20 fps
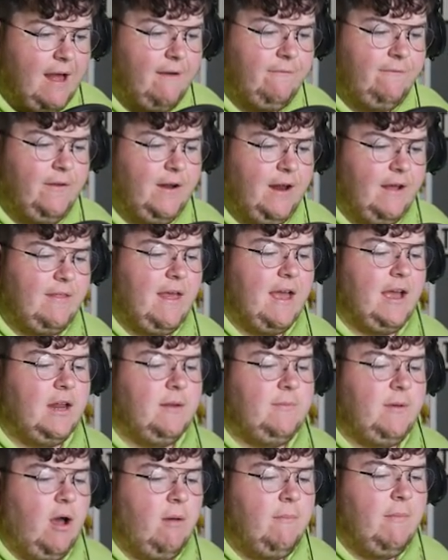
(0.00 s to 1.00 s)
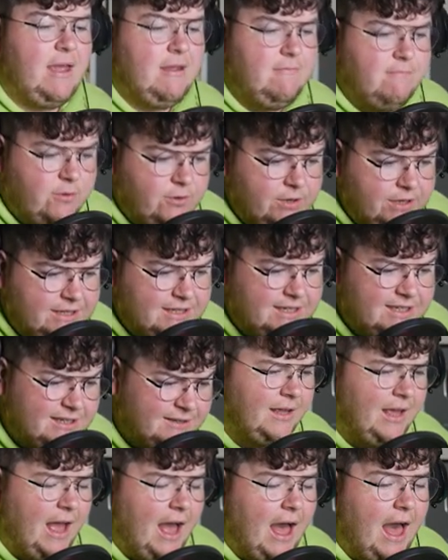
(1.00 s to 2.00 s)
I feel like they're going to be our main boys.
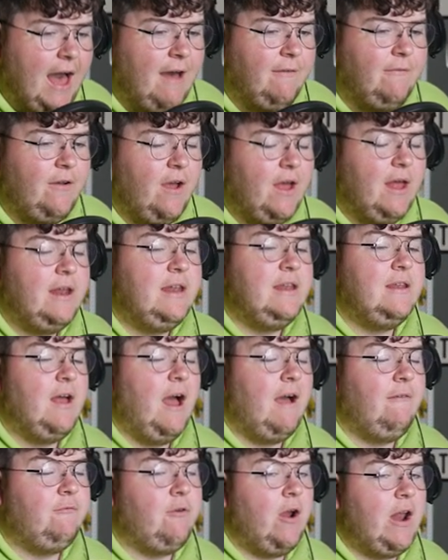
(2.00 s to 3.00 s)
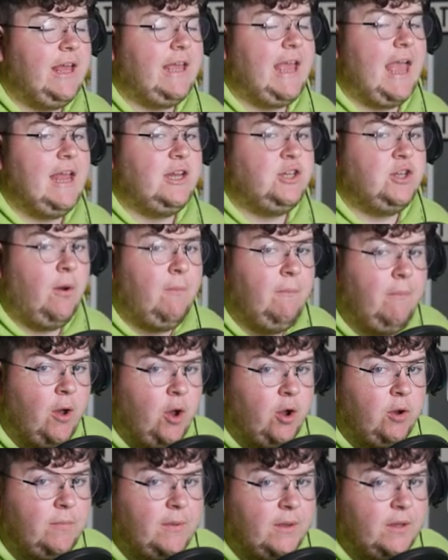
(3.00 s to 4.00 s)
I've I've relegated Tom
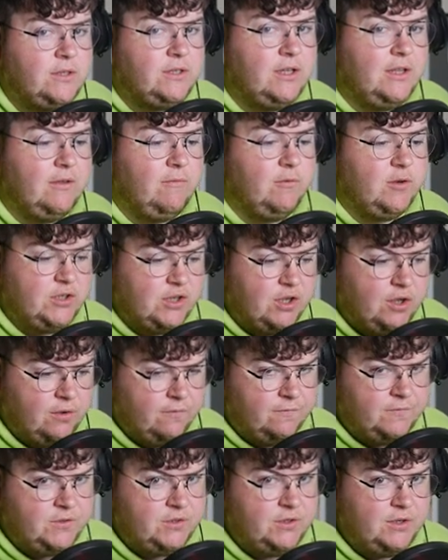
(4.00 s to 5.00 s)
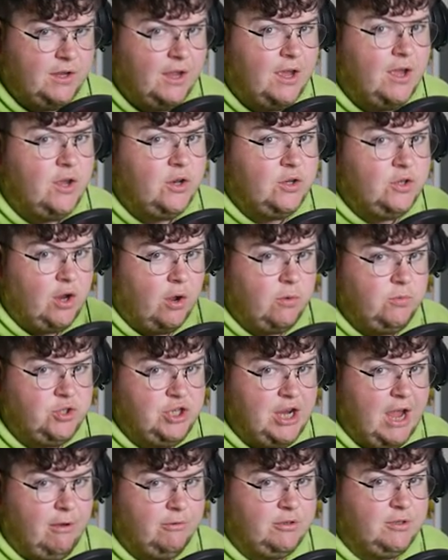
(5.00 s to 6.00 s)
Pope to the reserves. Don't
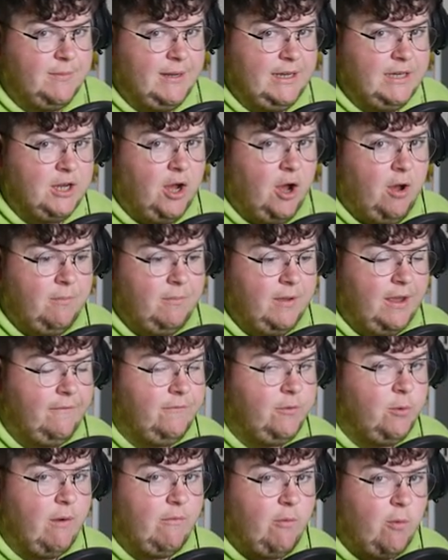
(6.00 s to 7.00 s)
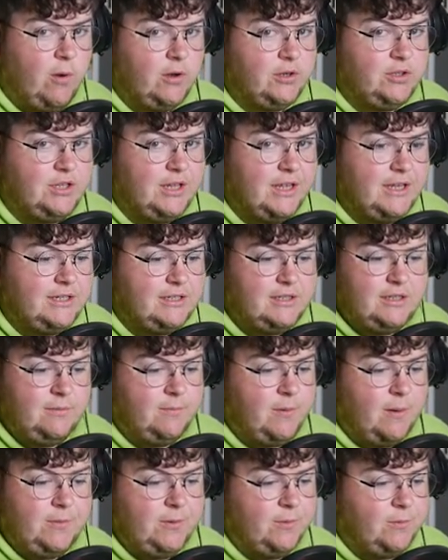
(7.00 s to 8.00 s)
shout at me, Tom. If you ever watch this, you
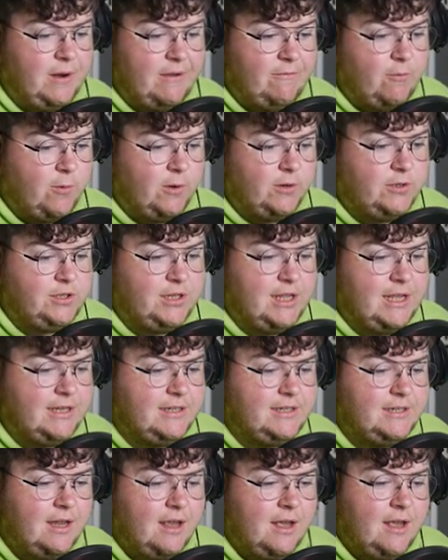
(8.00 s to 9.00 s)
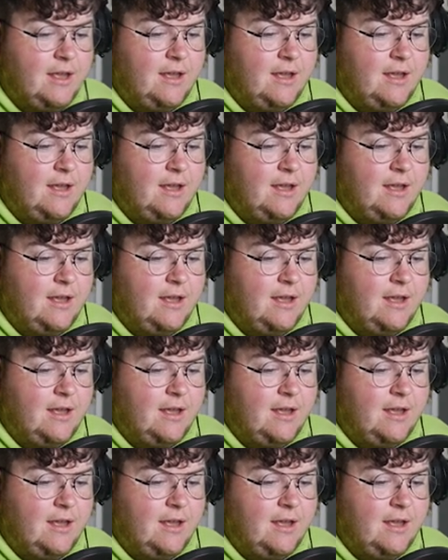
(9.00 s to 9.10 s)
probably will never watch this.